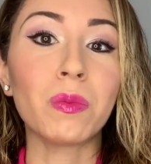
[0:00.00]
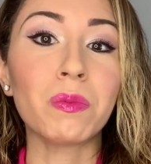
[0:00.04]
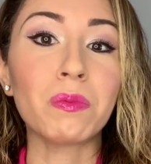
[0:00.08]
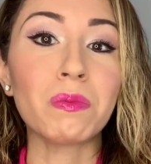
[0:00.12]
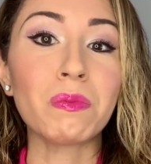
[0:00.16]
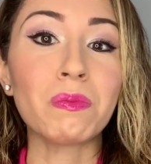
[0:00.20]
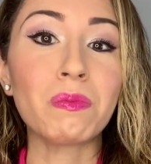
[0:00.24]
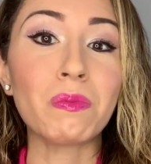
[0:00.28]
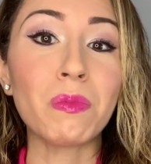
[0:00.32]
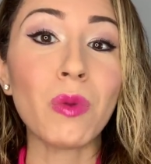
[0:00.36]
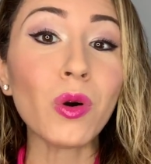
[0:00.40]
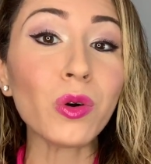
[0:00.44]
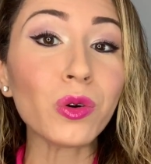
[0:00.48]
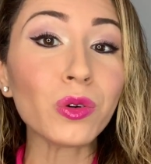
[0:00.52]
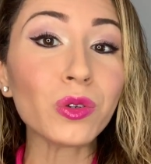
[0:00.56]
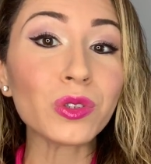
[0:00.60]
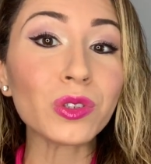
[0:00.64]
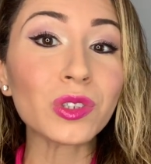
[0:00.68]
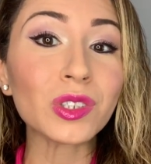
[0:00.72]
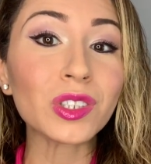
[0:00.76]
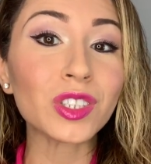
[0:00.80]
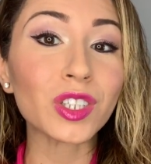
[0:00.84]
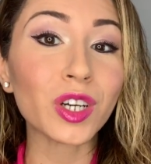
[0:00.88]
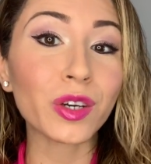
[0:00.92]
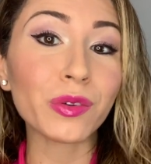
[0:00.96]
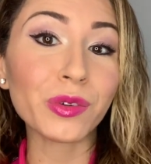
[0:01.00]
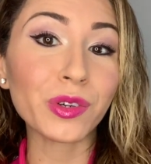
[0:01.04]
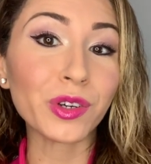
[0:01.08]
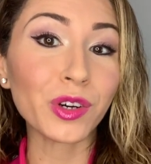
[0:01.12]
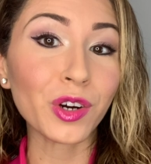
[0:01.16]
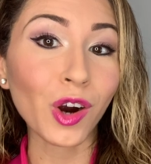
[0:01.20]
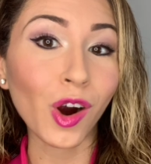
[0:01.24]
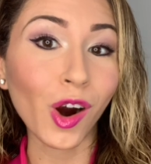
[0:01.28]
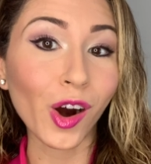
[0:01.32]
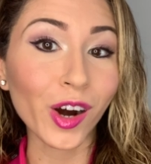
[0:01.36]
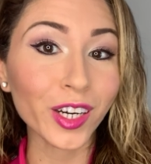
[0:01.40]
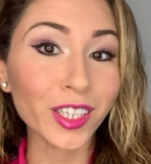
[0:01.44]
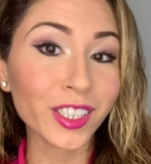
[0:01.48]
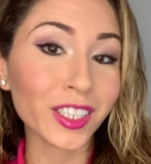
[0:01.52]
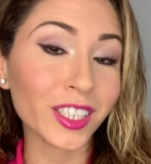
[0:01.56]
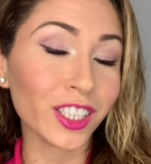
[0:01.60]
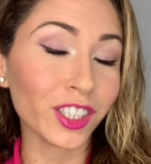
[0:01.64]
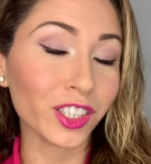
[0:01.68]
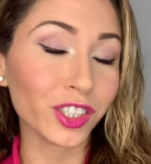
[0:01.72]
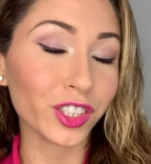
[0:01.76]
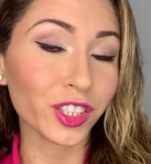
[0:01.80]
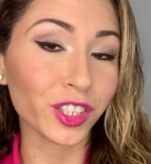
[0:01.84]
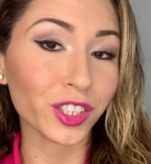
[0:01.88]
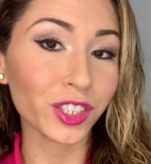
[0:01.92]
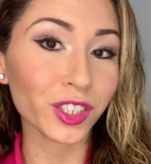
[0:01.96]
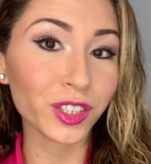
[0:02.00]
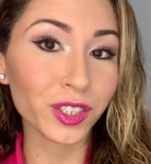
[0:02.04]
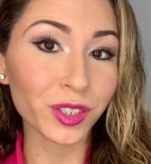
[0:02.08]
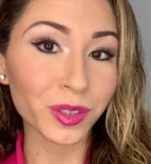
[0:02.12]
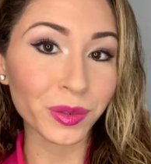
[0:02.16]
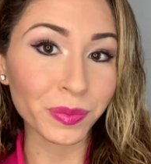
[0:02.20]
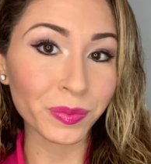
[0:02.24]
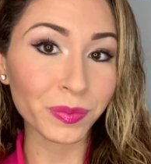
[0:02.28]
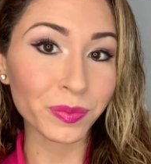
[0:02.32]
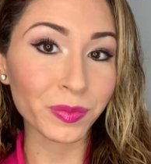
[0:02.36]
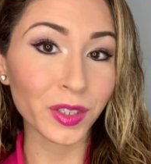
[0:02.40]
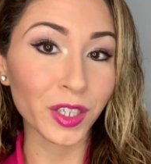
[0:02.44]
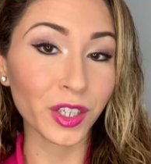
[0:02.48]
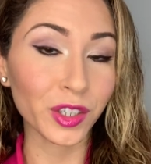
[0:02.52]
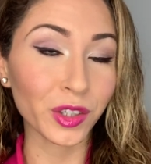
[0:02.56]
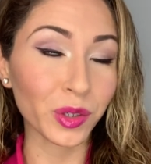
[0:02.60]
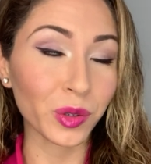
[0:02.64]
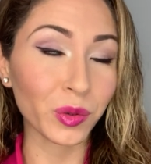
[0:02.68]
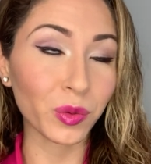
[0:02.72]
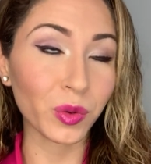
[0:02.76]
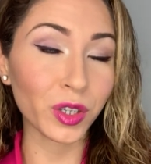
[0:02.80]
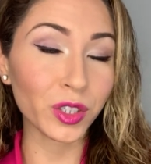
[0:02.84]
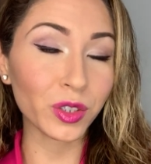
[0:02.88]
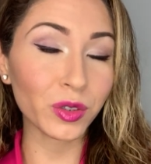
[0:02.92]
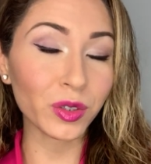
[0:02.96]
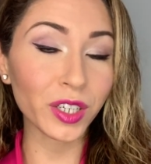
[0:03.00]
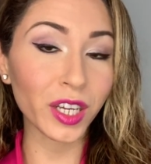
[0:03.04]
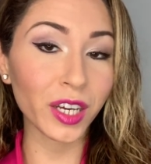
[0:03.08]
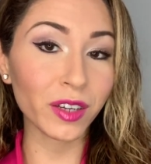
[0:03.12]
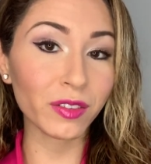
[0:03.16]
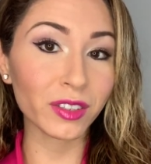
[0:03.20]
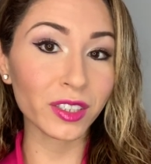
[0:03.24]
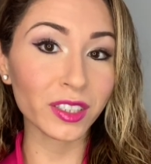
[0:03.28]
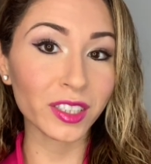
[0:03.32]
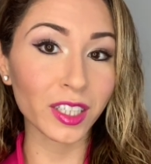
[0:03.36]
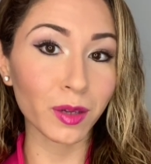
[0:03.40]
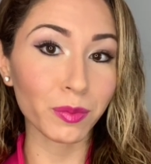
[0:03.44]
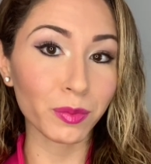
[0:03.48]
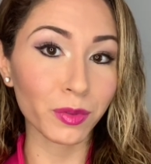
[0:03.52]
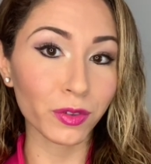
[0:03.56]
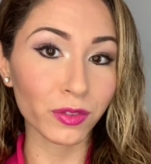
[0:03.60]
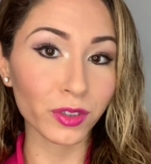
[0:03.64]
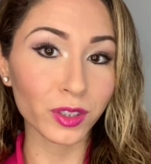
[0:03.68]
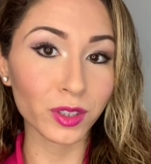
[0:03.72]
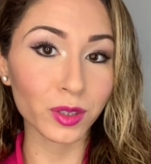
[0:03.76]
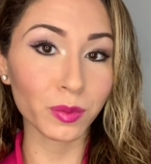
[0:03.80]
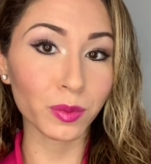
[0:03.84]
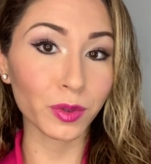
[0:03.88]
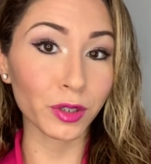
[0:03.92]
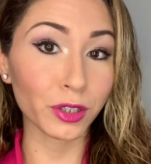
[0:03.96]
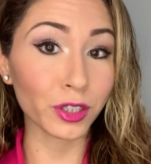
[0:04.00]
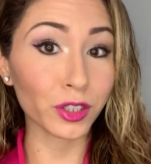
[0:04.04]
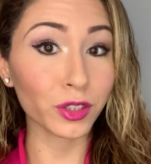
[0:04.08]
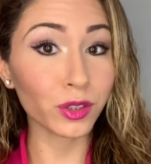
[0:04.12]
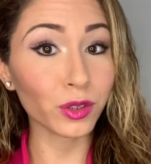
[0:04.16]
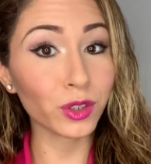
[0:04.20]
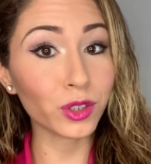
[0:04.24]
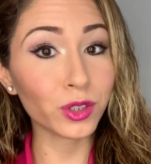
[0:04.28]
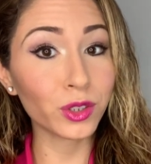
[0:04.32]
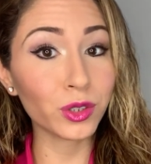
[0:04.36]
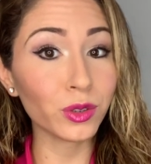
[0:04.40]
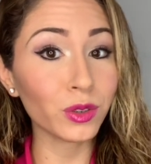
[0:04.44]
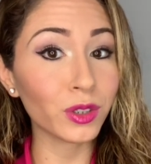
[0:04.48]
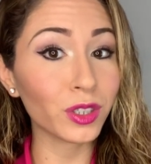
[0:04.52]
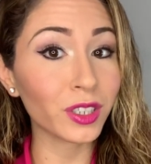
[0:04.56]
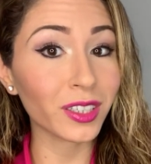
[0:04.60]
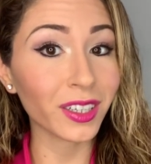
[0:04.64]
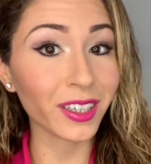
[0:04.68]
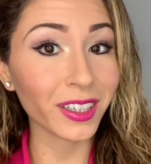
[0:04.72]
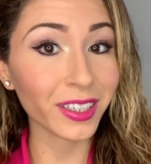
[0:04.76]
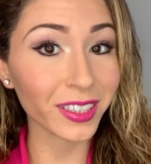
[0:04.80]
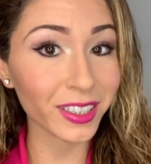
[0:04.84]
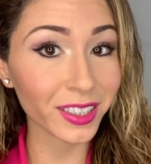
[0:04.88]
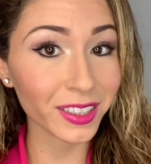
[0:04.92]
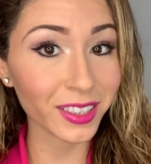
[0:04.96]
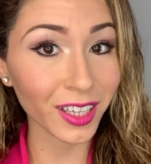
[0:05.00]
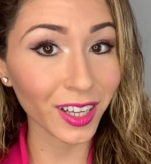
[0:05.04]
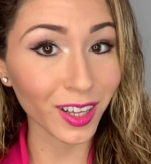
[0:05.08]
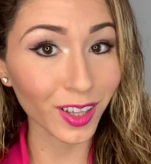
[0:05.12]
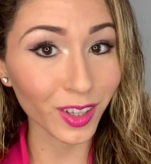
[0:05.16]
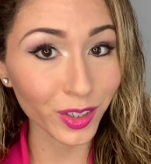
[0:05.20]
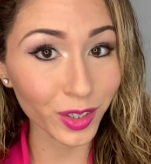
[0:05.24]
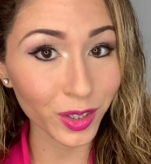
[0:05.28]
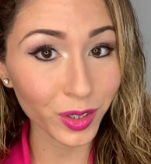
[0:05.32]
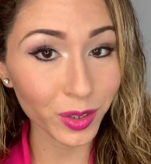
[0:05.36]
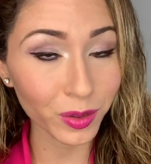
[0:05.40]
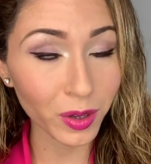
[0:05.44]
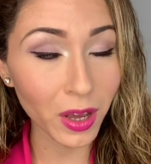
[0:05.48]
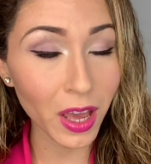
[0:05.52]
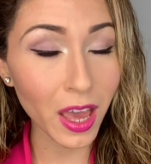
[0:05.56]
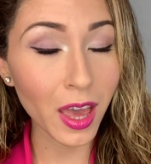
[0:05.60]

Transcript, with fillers: most of your art teachers, either one, don't have this type of experience, or two, are not gonna tell you,